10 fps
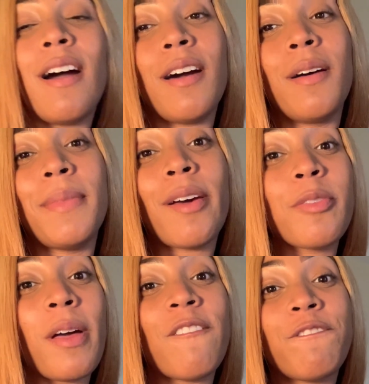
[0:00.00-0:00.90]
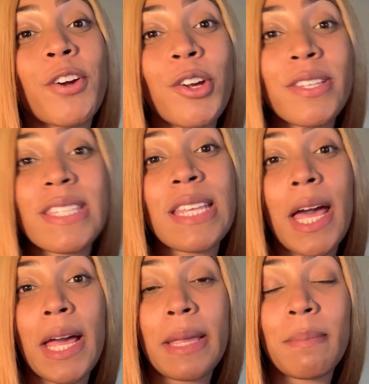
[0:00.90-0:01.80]
Um, that was my first
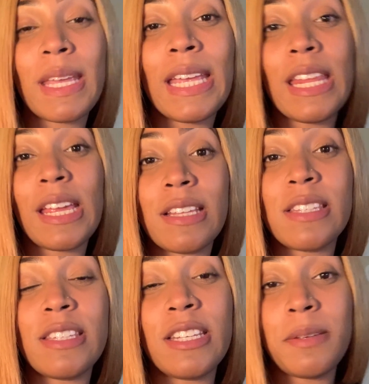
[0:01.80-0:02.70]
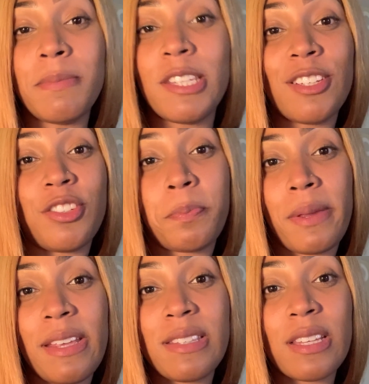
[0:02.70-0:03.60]
time eating deep dish
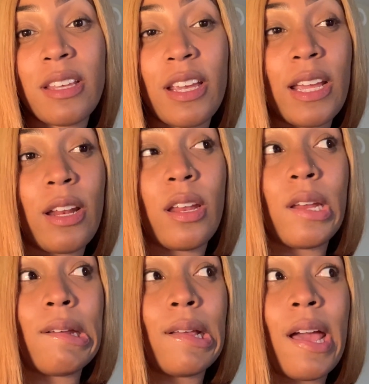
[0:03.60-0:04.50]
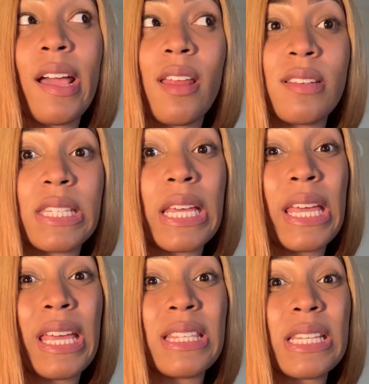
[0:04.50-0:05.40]
pizza, and I gotta say,
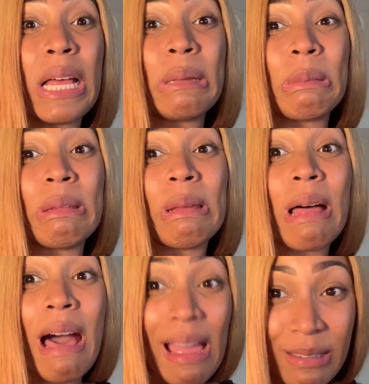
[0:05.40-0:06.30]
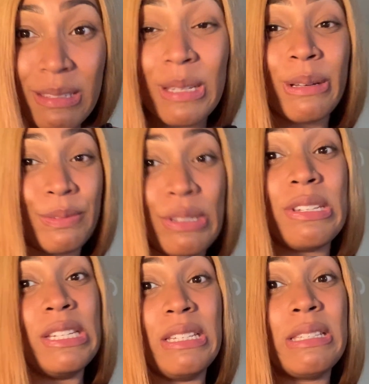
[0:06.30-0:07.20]
it's a lot of
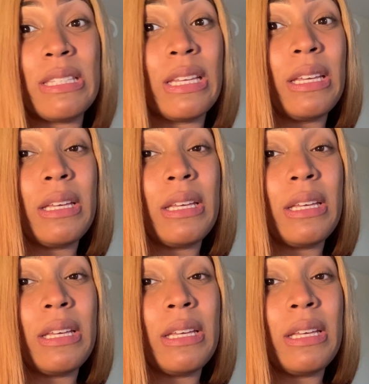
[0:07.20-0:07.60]
cheese.